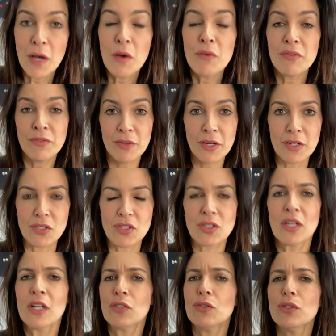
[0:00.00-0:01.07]
First,
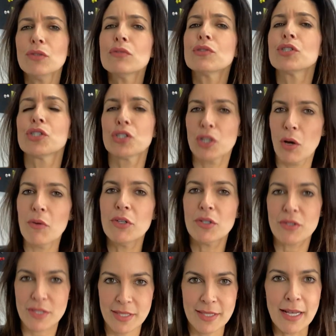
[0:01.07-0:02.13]
do you show
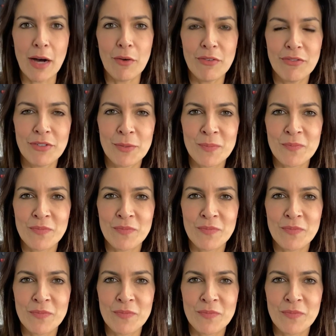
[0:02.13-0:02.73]
yourself